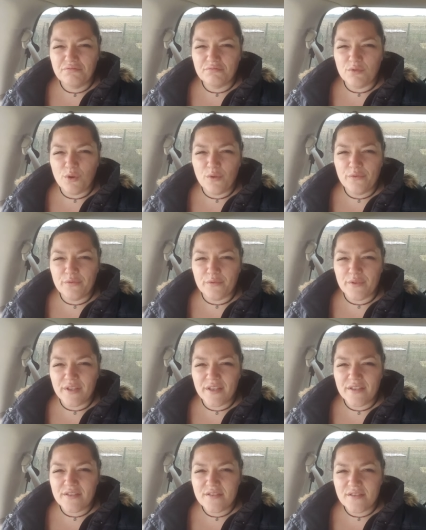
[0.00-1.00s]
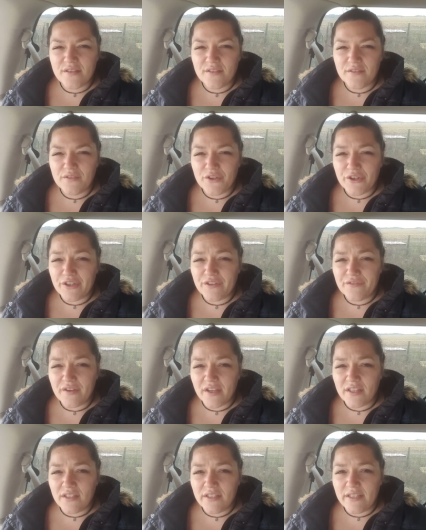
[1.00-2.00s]
roll through this and you're gonna
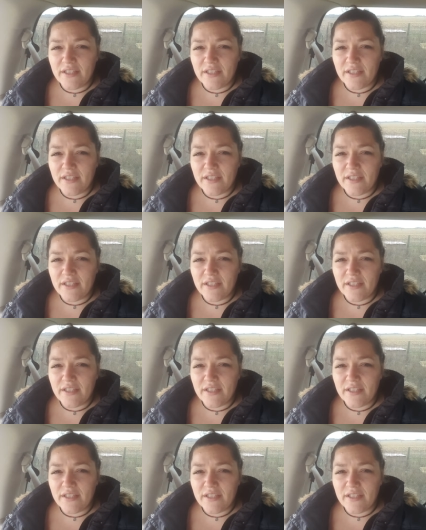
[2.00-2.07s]
fucking